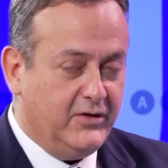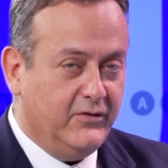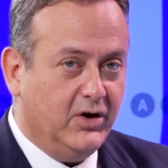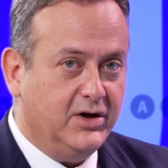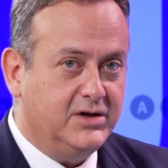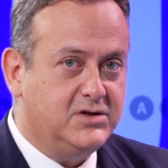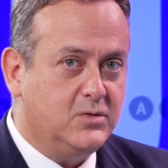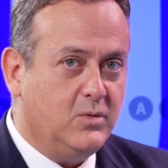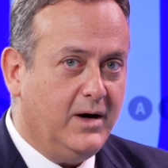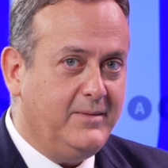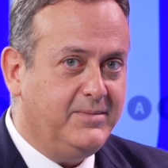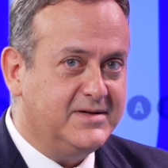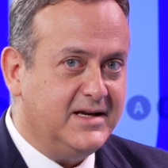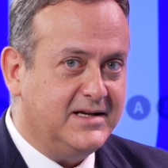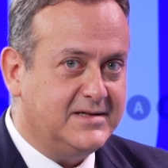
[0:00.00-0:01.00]
you've got a
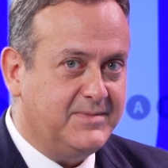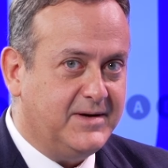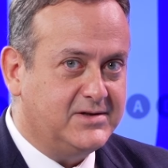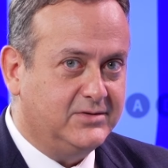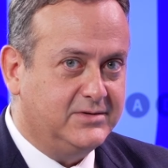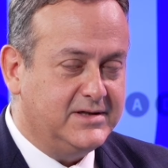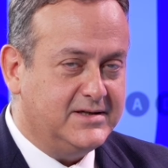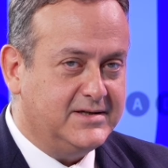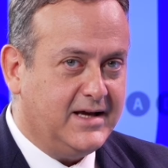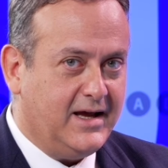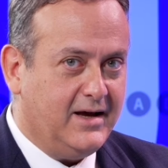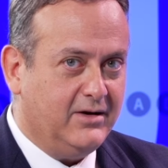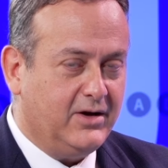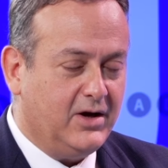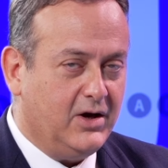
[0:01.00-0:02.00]
20% special
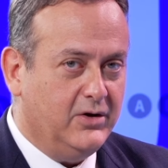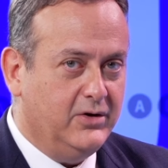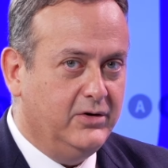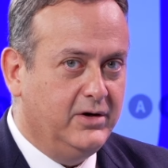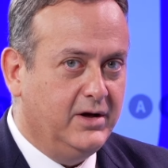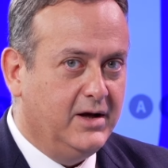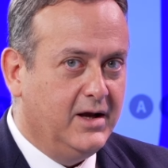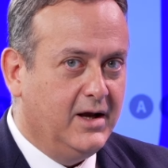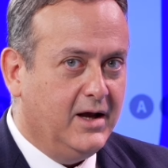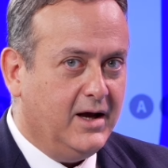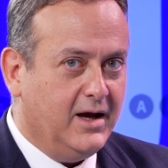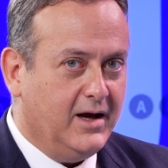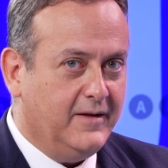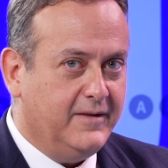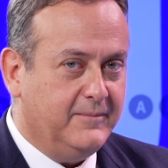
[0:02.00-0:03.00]
discount code
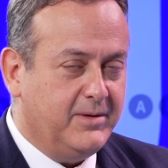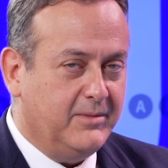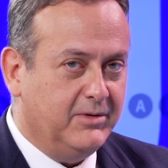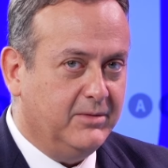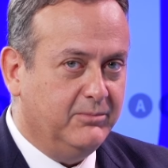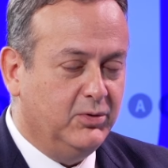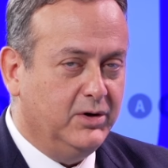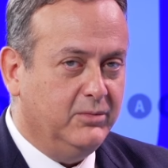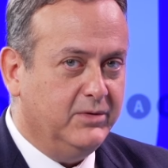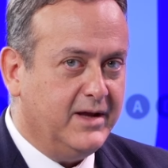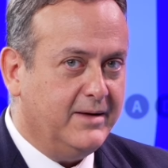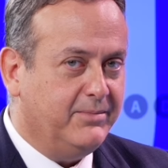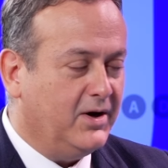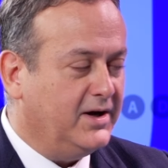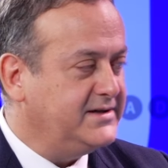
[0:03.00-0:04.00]
uh, that people can put in when
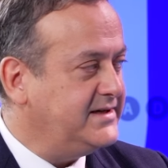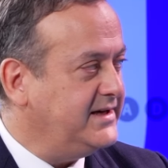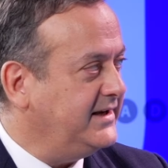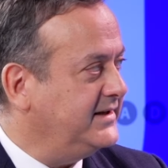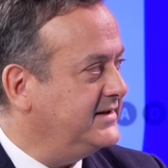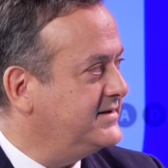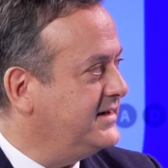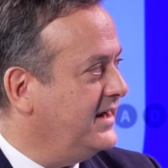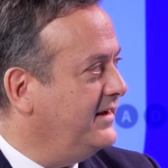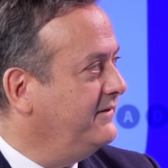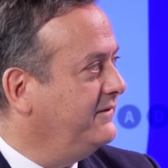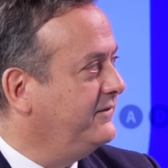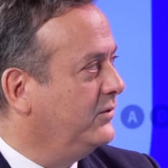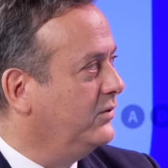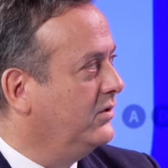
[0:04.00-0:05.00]
they buy tickets,
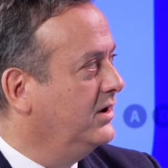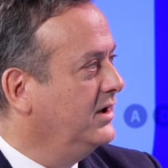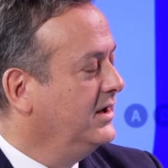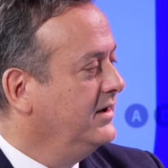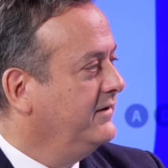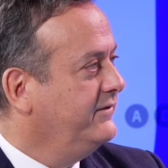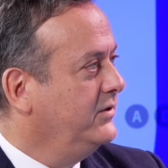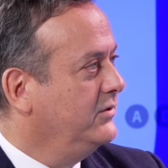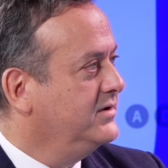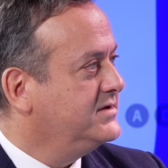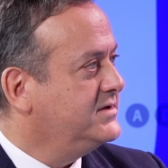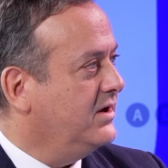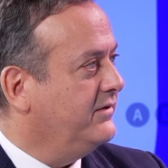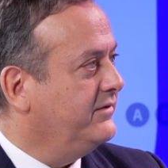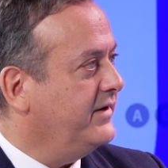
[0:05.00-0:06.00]
Dave, for
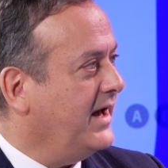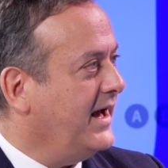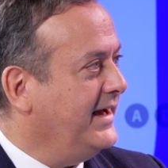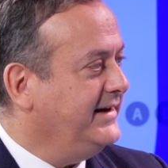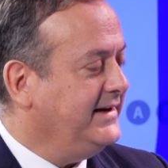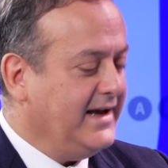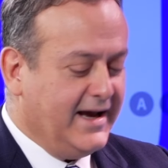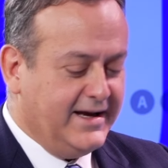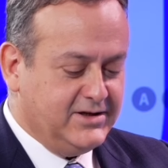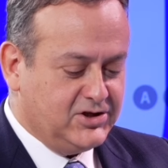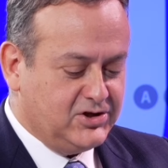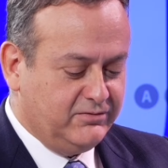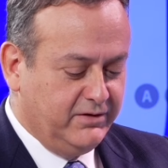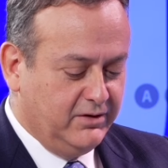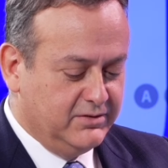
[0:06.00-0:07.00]
viewers of
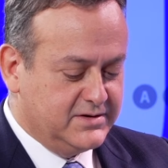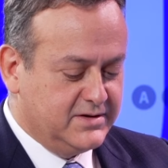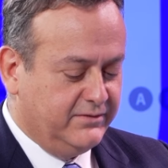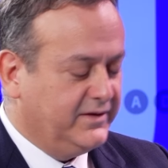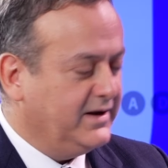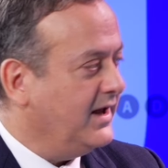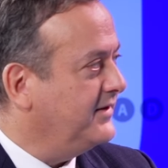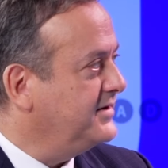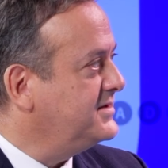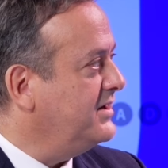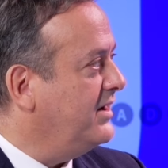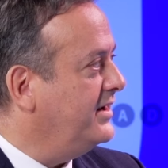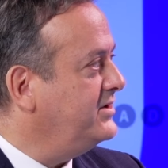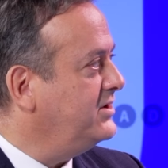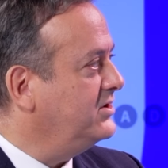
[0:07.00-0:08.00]
ADH, viewers of the other
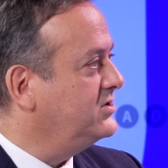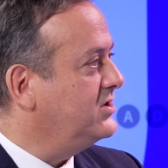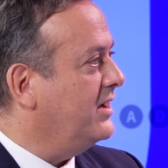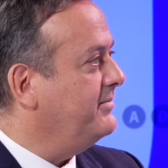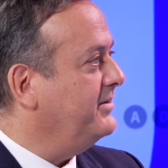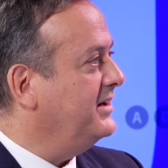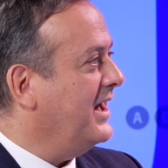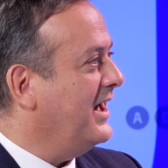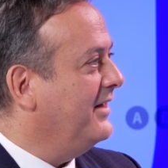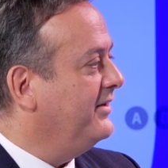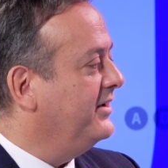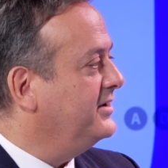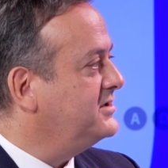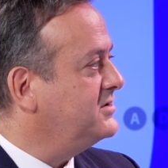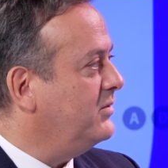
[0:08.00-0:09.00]
side. You can type in
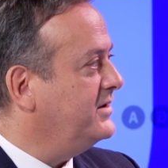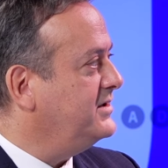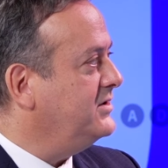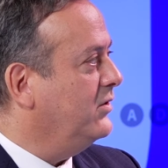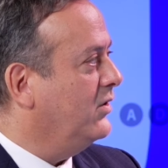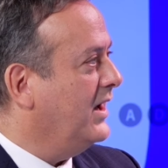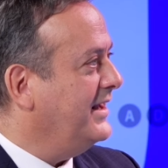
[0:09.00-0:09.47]
other 20 or